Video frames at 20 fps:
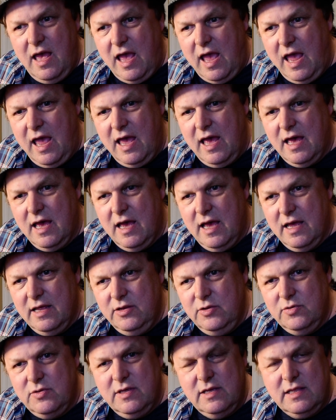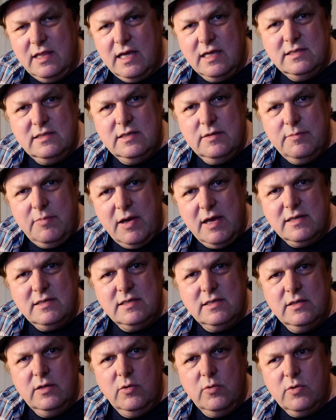and you think that's the best
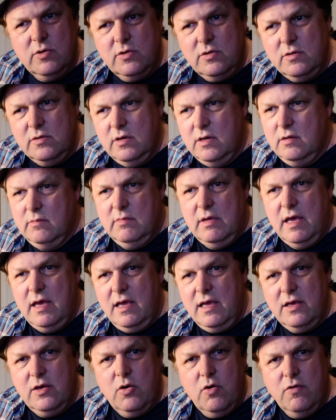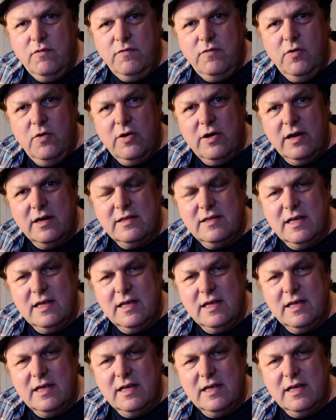in the world, hey, go for it.